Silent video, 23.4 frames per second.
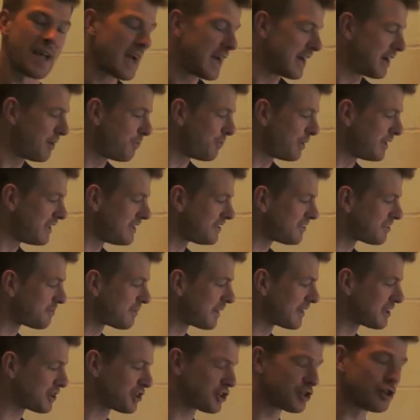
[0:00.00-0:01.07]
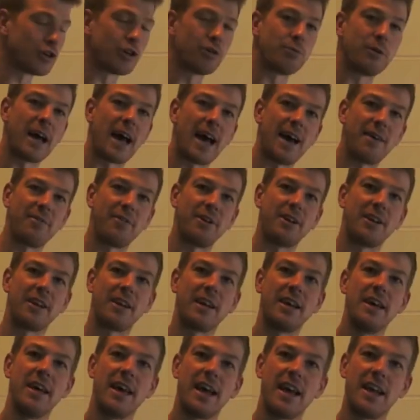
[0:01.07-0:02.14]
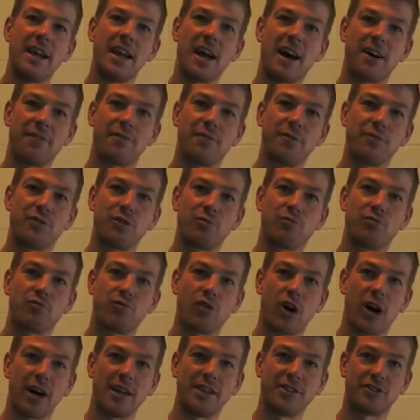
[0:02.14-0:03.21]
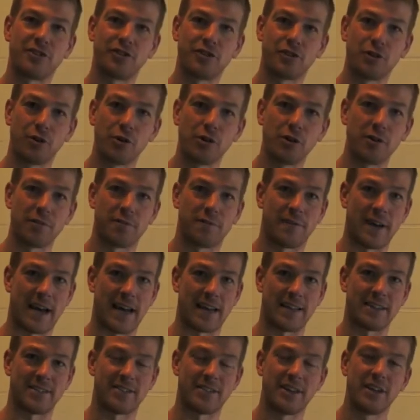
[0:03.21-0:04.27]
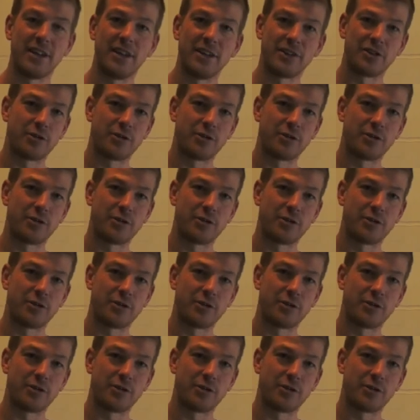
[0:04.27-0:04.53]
And then we need to make sure we're having enough of the right sort of fats,